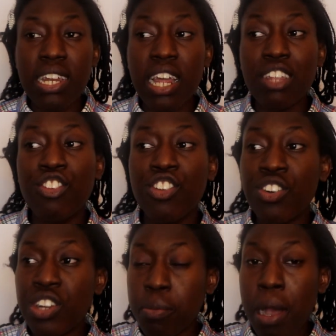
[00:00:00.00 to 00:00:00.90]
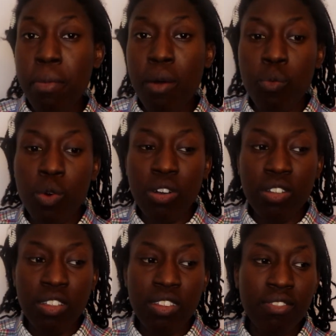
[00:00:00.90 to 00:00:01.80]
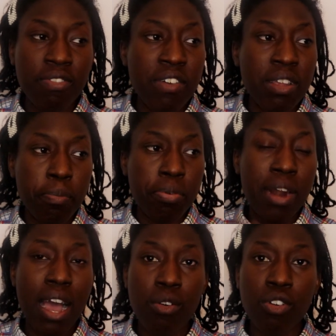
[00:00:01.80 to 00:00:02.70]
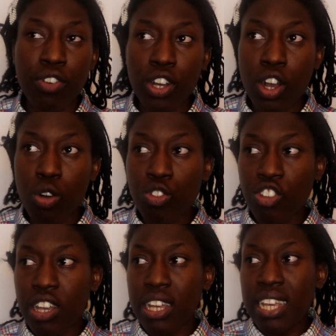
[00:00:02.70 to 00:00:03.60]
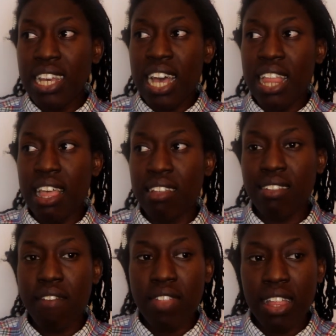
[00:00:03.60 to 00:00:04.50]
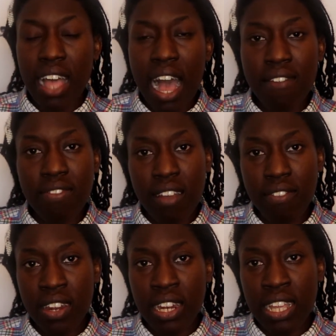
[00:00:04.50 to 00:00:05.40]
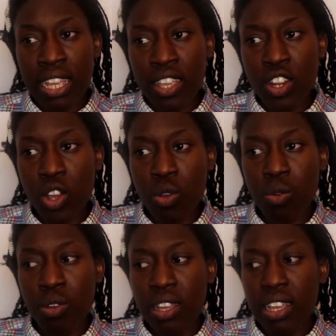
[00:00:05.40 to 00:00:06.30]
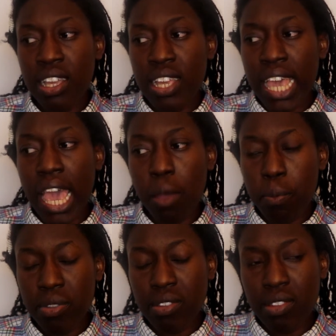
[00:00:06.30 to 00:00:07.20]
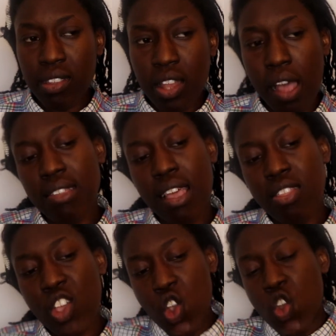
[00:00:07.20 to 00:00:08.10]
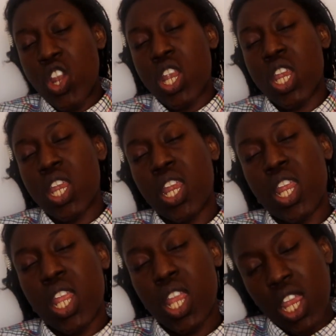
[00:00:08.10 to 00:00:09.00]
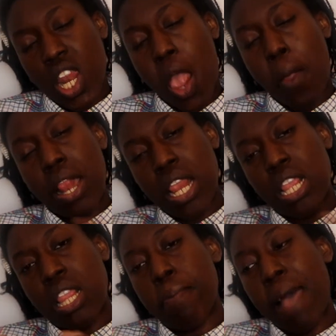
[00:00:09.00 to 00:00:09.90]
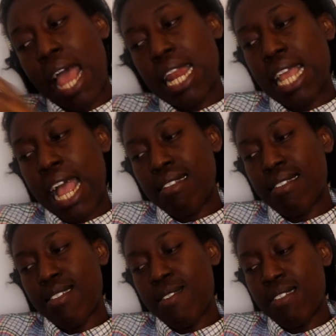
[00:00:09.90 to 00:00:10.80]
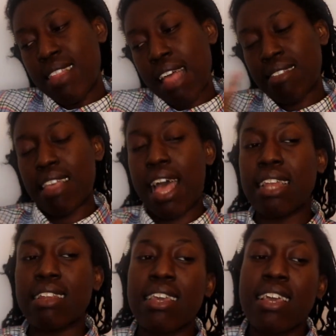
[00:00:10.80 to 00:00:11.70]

Nigerian my mum was, and very proud of her culture. And that's something that I've definitely, you know, kept. You know, I take the good, you know, and the bad, you can just go to that side.